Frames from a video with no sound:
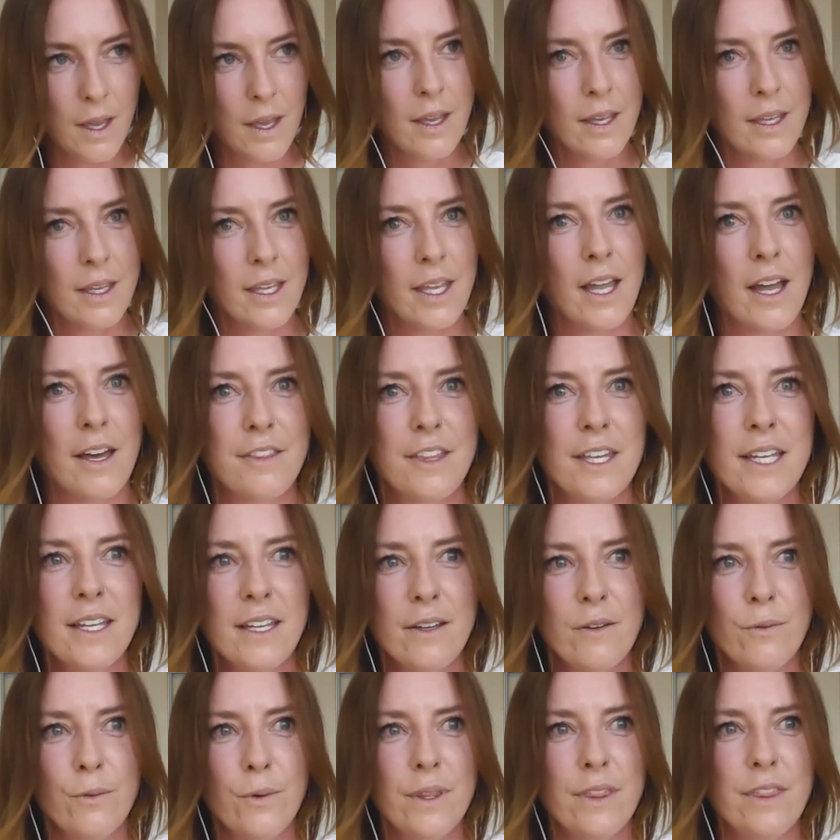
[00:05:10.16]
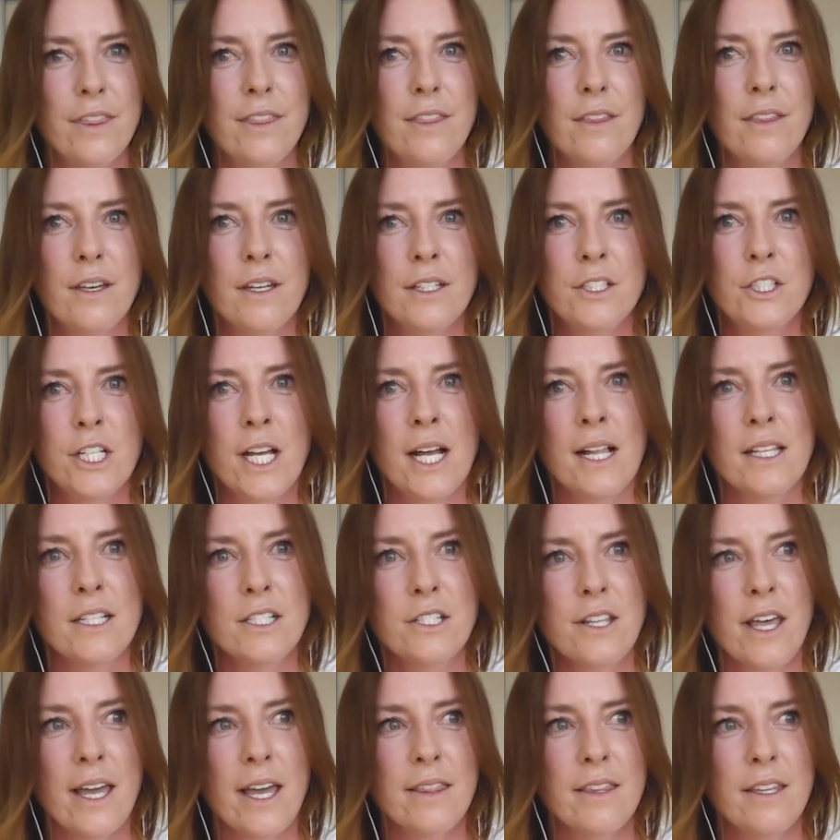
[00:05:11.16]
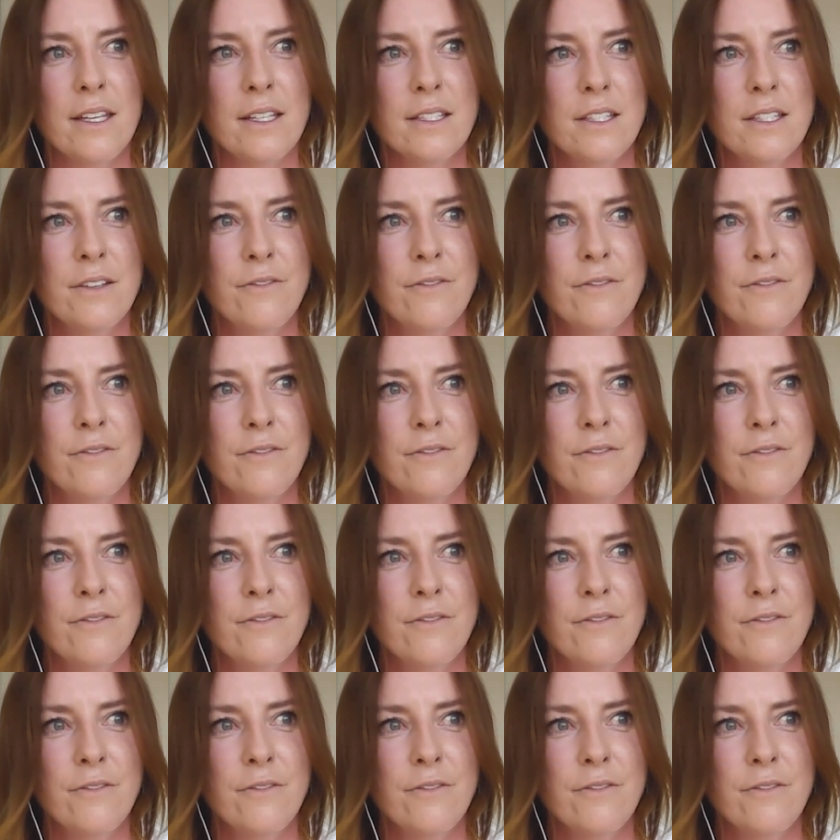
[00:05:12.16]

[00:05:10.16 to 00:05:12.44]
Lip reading: Yeah, I think with a challenge like this,